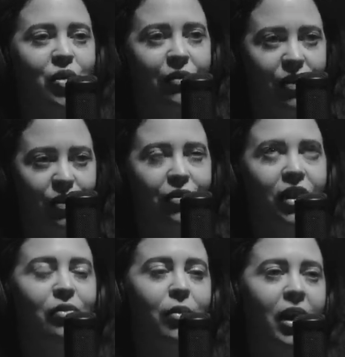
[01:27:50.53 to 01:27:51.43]
So I have a good
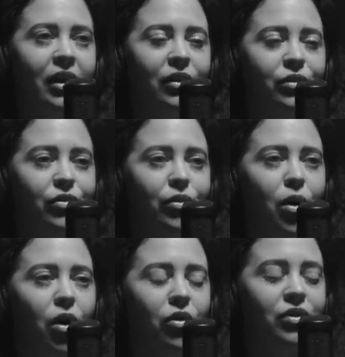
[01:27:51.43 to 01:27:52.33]
friend of mine who's from
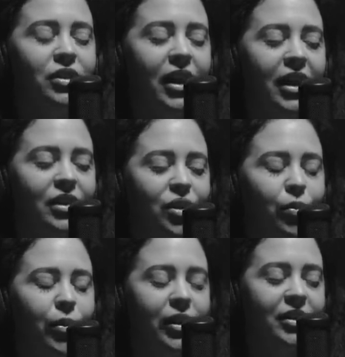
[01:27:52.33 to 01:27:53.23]
Khost, and so
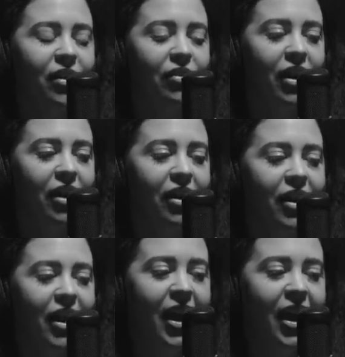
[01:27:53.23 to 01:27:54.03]
we went down there